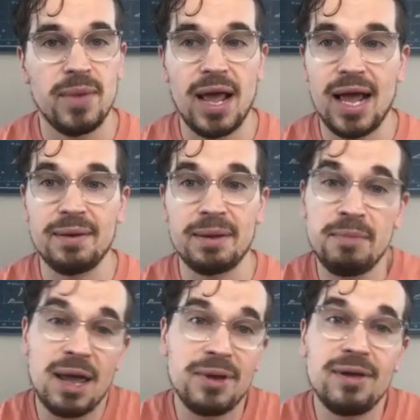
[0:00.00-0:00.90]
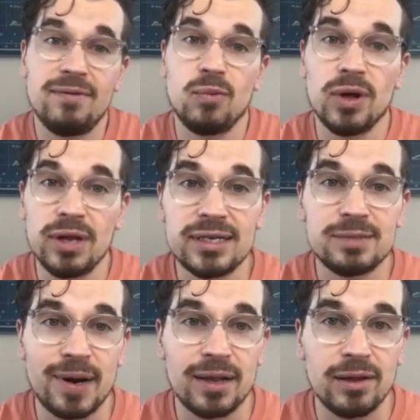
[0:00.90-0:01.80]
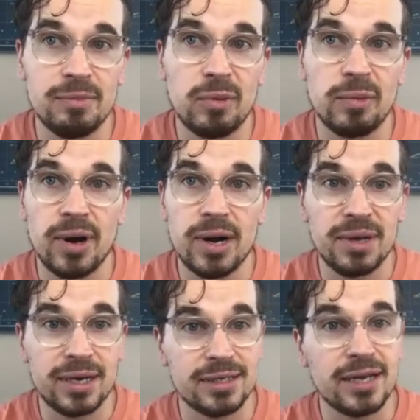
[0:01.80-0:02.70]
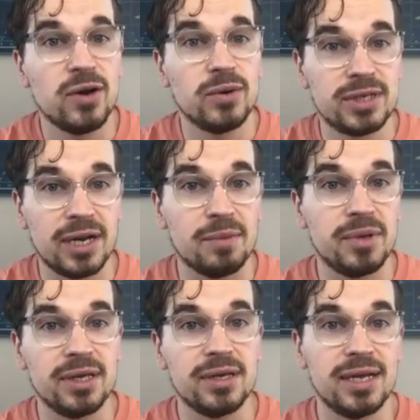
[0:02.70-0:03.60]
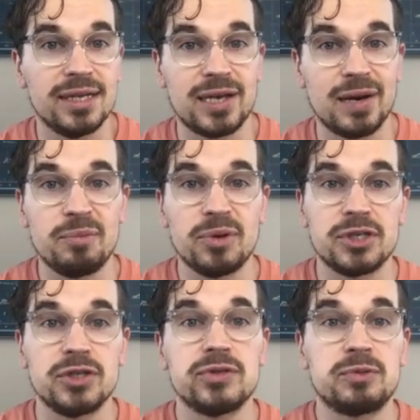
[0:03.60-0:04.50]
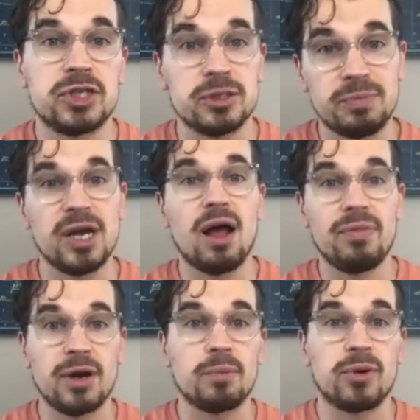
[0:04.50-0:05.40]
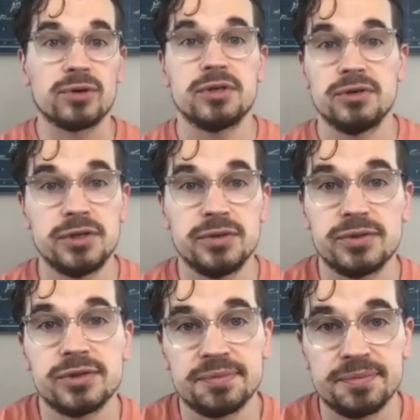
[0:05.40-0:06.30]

and maybe even willing to spend a little bit more money because they know it's going to be put to use just beyond their personal use.